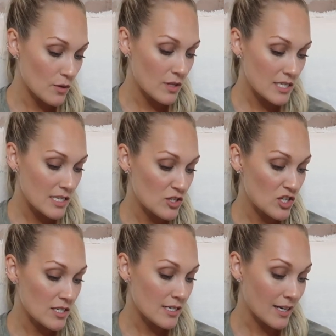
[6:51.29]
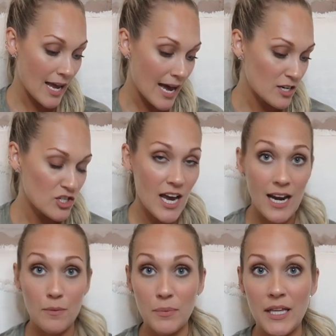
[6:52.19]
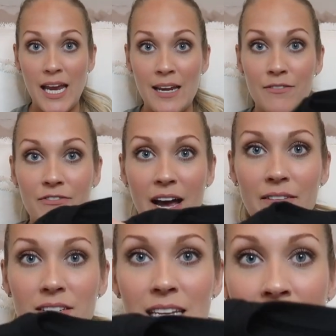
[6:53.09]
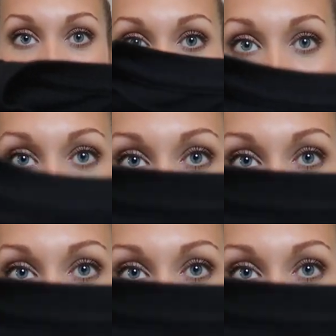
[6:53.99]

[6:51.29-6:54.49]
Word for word: So this is just a Cat and Jack plain 5T